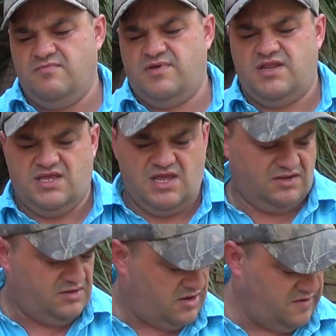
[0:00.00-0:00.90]
but again,
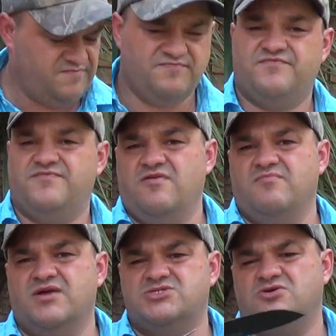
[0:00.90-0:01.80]
very
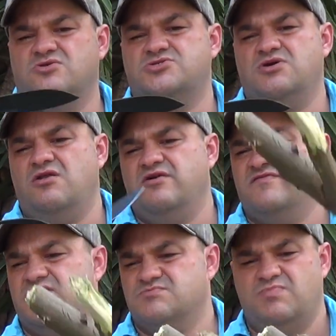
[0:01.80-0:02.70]
much control over
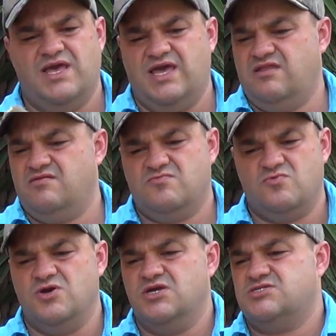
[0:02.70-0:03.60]
this blade.
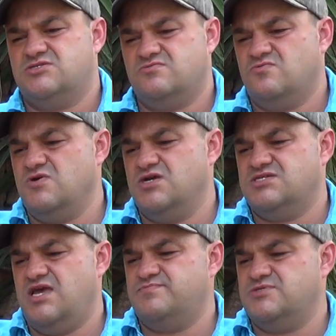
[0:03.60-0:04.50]
Works
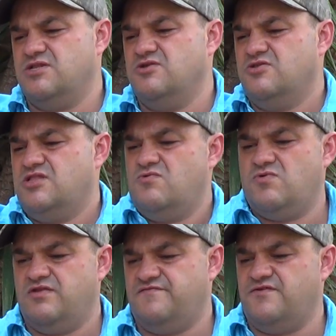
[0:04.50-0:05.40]
absolutely
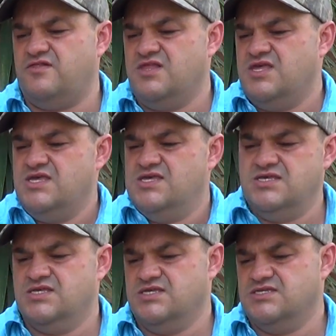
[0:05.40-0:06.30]
wonderful.
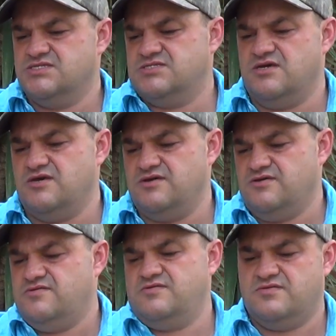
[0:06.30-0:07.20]

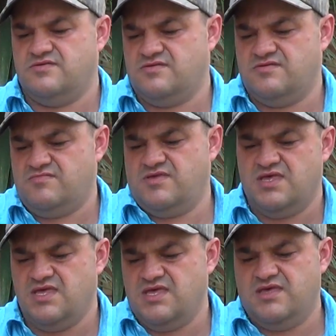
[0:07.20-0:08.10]
So
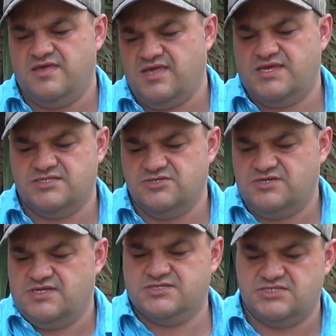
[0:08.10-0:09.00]
as you
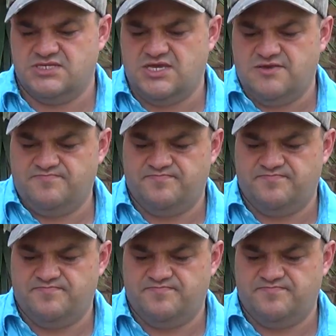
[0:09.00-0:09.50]
can see,